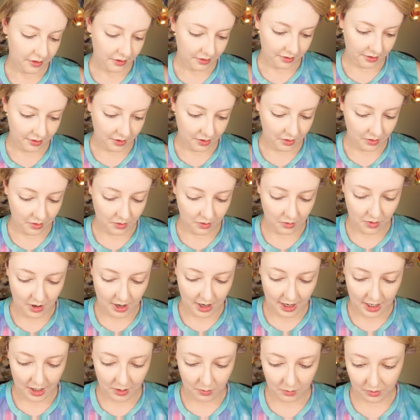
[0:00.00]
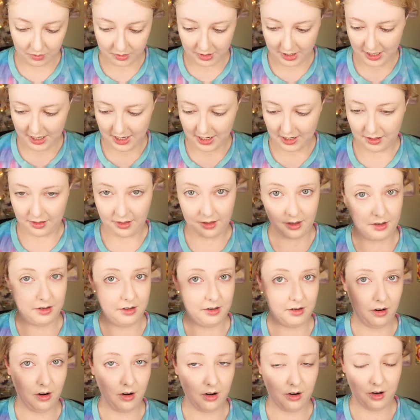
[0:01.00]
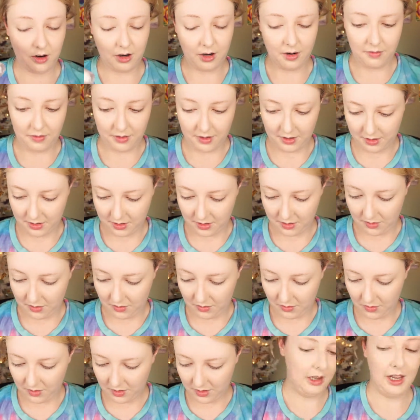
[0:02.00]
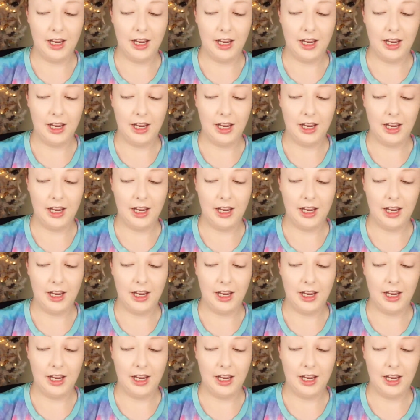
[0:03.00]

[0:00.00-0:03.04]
So I will take the darker of the 2.